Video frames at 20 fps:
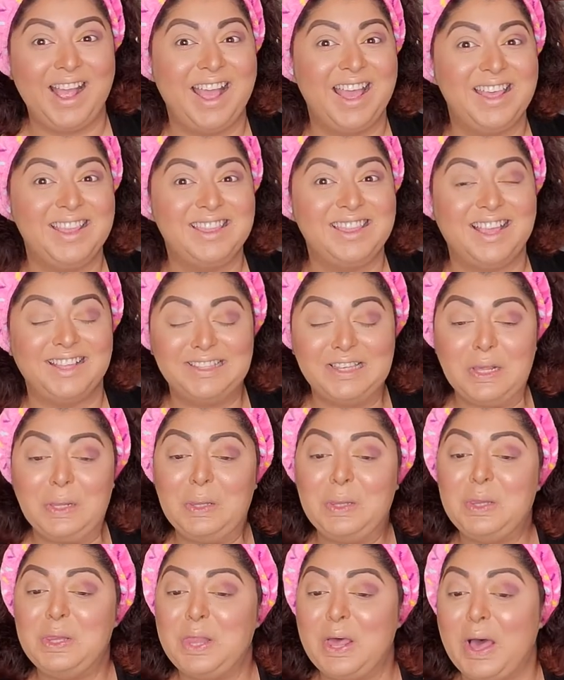that's a
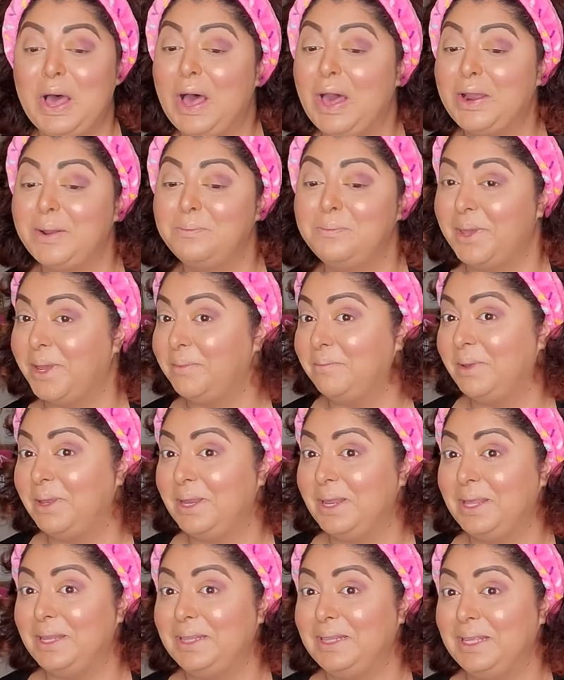lot of pigment
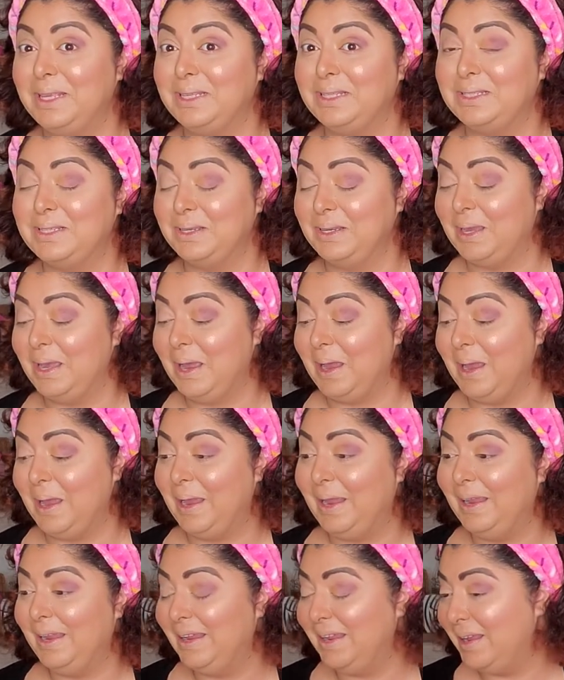in this.
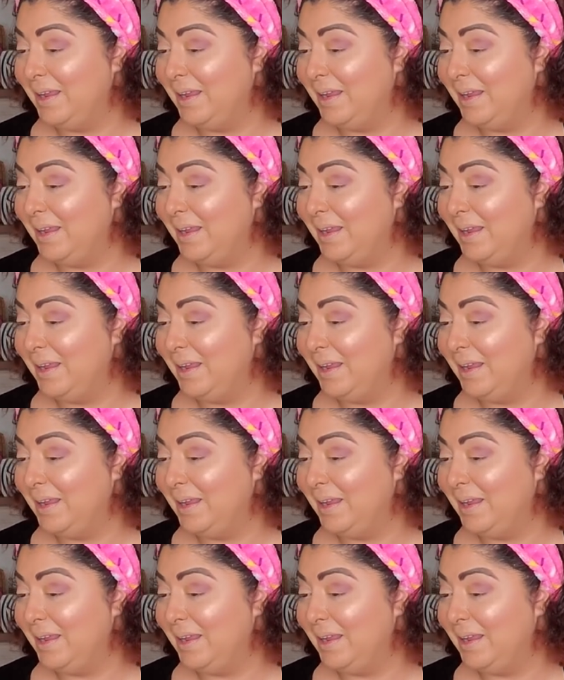Okay.